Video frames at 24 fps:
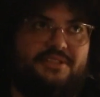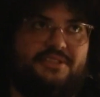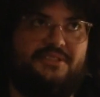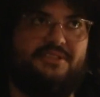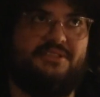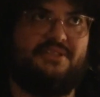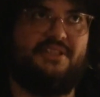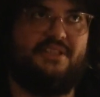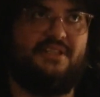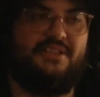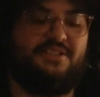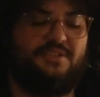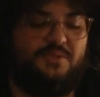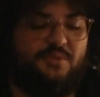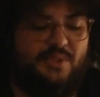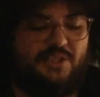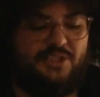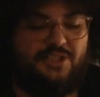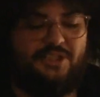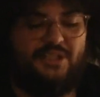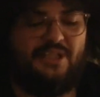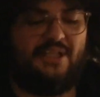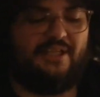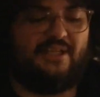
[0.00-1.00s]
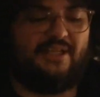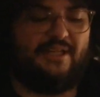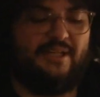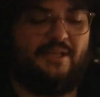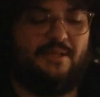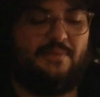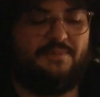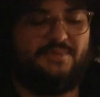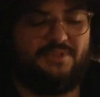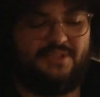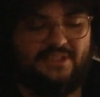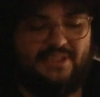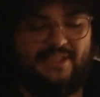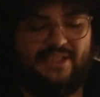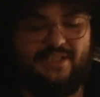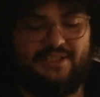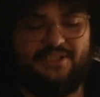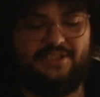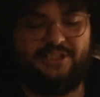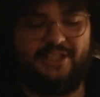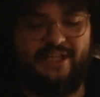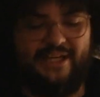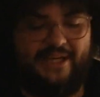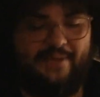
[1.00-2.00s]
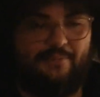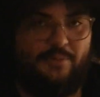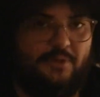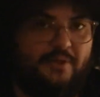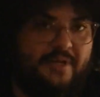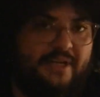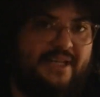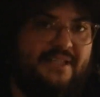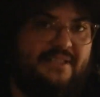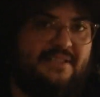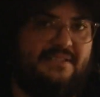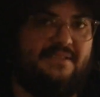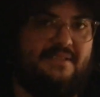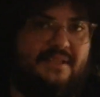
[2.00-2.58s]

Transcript: is uh, twitch.com slash aberrate,